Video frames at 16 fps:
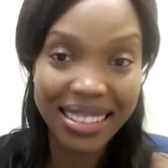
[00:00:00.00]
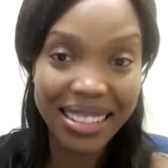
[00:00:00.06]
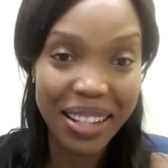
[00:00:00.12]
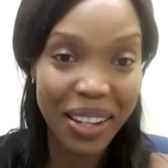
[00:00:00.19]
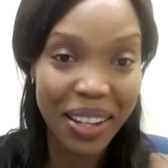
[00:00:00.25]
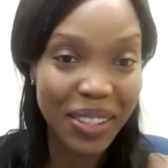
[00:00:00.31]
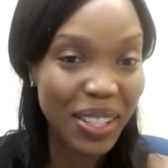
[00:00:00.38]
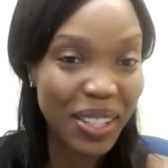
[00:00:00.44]

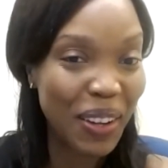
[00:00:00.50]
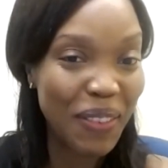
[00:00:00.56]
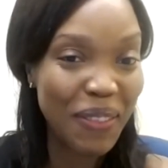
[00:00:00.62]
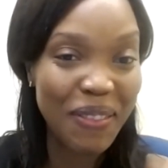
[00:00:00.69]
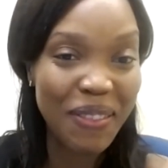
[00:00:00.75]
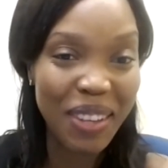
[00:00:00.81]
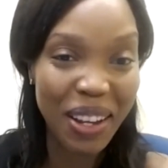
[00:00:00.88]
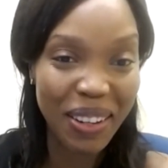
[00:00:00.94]
Sounds like a
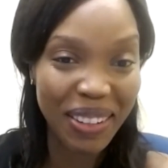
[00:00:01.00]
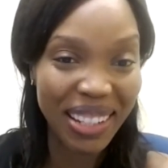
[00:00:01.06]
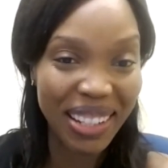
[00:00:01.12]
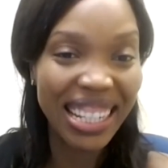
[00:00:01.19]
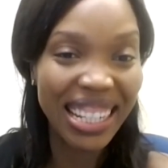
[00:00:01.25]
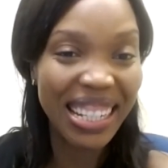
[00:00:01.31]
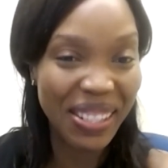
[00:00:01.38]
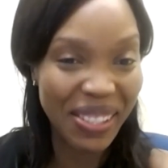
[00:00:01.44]

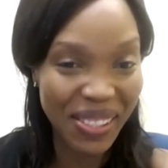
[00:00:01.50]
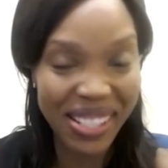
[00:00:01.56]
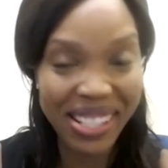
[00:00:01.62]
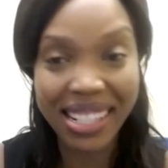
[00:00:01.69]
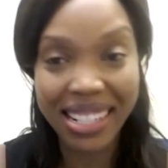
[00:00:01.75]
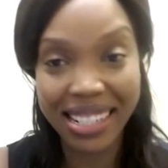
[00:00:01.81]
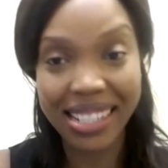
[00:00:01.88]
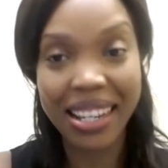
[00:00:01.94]
very interesting